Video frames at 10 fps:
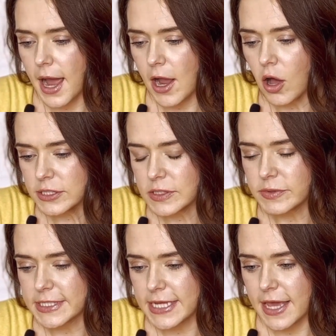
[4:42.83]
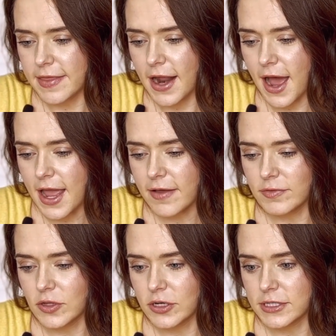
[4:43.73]
I also will say that I've
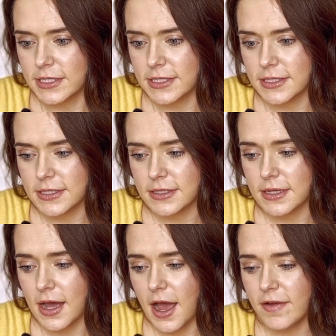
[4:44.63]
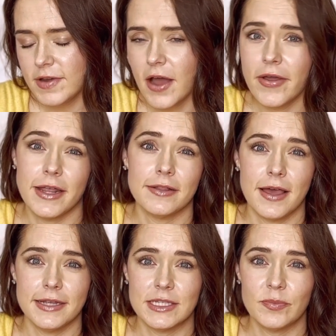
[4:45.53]
now
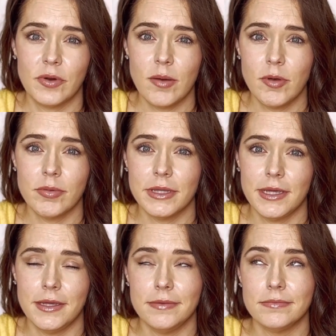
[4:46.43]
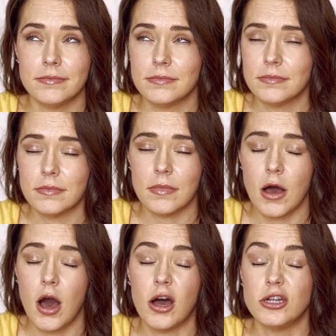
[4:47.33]
analyzed probably
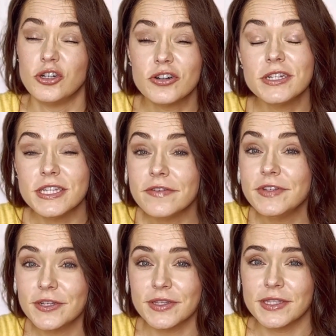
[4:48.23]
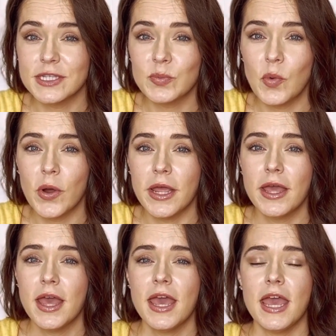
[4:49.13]
hundreds of deals at this point,
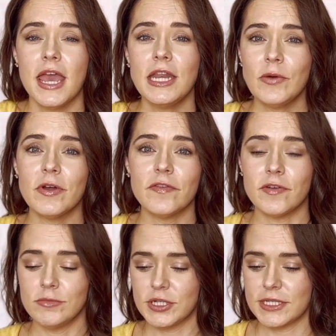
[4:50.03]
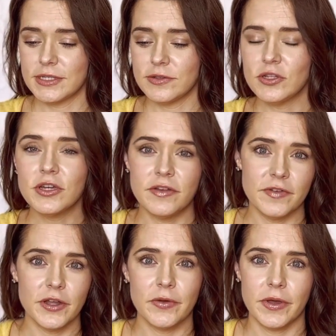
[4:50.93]
anywhere from just looking
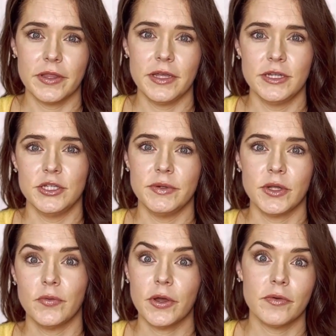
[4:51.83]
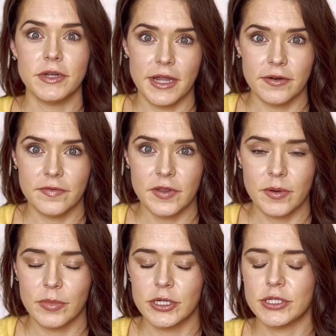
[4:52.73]
very quickly and doing a quick rundown of the
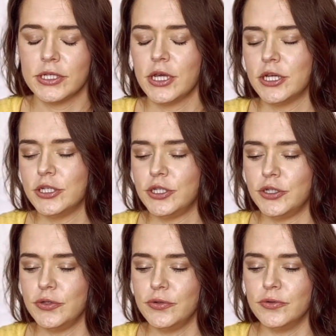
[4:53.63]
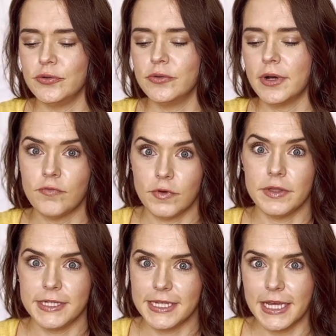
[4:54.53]
numbers to
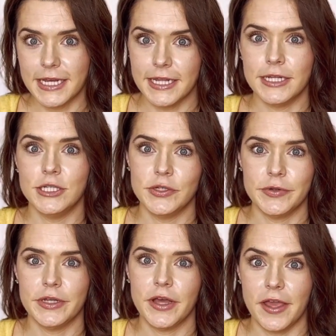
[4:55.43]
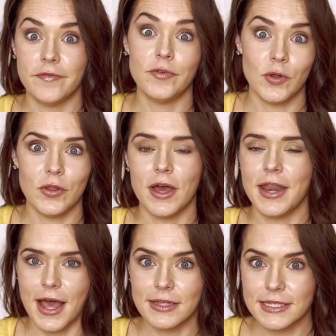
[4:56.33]
really digging in and doing a full
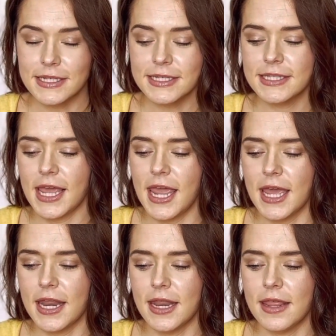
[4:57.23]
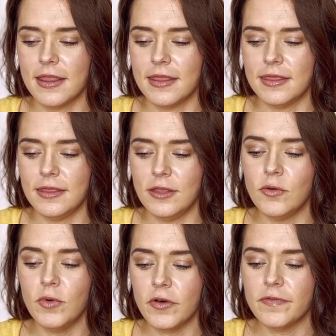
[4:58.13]
analysis. And you
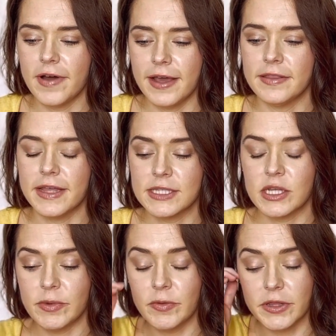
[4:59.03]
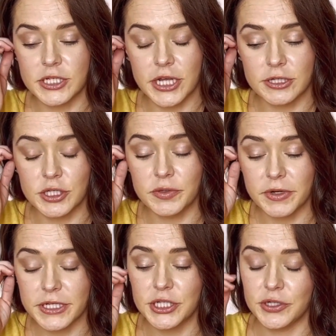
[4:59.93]
will find that's going to be one of the challenges you
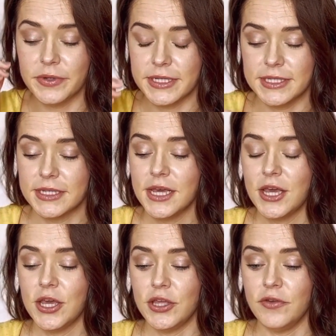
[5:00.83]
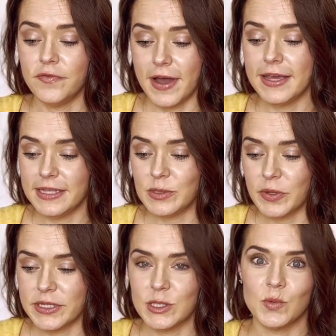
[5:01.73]
run into is you find these
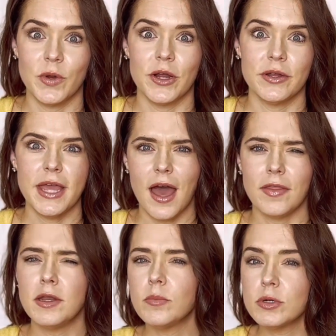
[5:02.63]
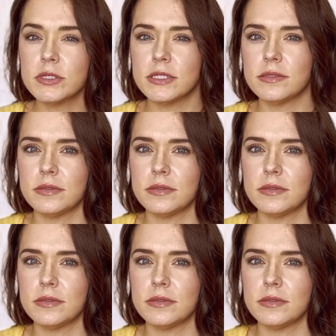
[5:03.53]
places where, yeah, the numbers